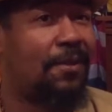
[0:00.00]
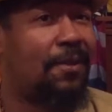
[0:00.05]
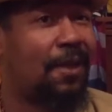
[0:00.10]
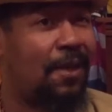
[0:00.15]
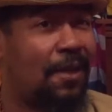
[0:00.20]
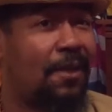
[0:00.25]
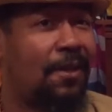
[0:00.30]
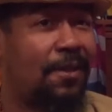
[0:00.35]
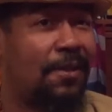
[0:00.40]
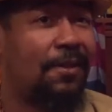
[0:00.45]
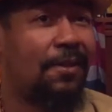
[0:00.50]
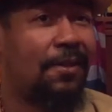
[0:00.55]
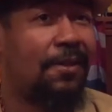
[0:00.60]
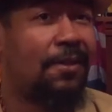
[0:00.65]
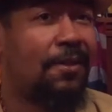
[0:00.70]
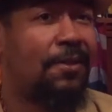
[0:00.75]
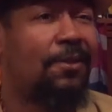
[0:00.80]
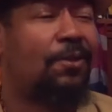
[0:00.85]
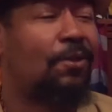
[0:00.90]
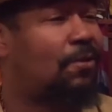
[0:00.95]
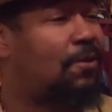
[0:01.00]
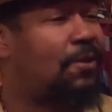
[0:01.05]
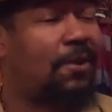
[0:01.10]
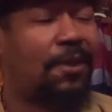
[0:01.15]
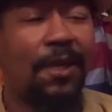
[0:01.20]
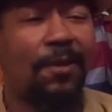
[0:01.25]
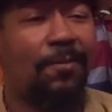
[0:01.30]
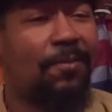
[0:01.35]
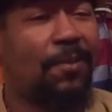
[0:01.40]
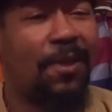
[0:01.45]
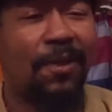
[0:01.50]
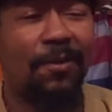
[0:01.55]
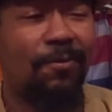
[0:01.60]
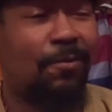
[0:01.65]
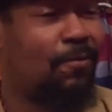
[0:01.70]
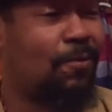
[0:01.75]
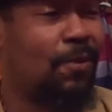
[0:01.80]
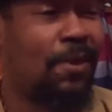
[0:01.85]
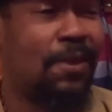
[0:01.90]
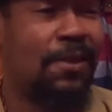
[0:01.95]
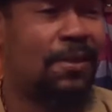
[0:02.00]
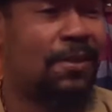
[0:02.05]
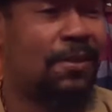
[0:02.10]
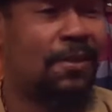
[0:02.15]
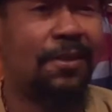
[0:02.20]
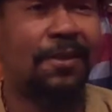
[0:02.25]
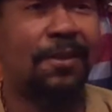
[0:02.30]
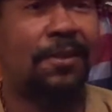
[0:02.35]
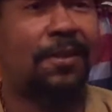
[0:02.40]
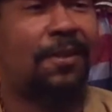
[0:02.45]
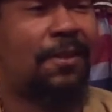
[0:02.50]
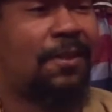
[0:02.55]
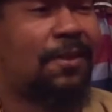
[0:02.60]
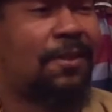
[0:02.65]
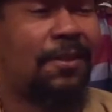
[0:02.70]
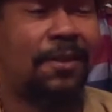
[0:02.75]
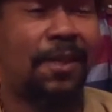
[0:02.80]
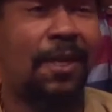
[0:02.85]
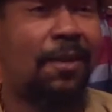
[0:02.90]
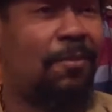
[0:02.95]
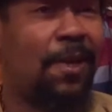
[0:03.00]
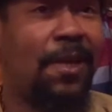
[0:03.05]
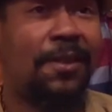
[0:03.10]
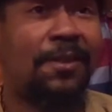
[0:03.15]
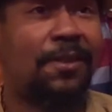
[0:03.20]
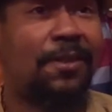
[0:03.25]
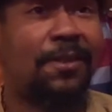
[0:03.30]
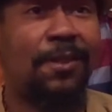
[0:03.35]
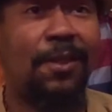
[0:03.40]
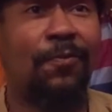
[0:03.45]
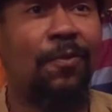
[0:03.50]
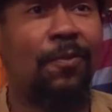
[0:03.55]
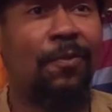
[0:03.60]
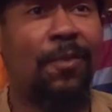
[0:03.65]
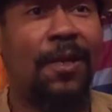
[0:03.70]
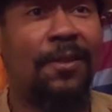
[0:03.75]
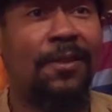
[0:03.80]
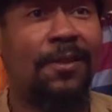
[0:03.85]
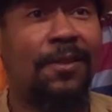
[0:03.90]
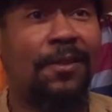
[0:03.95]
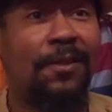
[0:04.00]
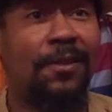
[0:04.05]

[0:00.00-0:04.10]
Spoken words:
Yeah. So the same thing with religion. It's the same message, different methods.